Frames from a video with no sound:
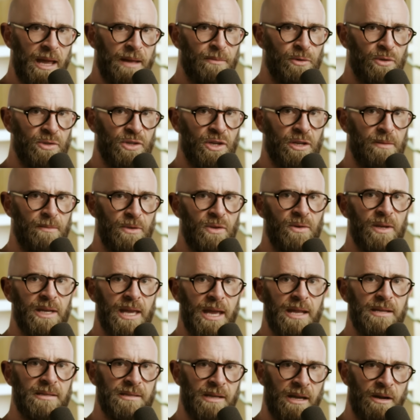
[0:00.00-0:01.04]
able to
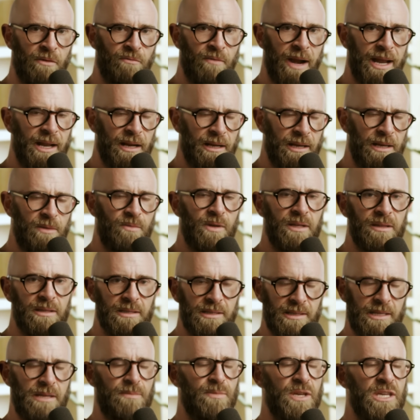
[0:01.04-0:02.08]
communicate directly with the
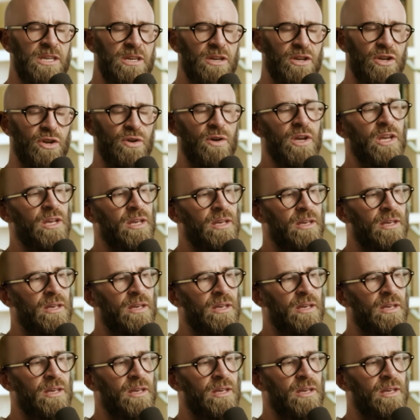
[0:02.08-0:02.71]
CPU.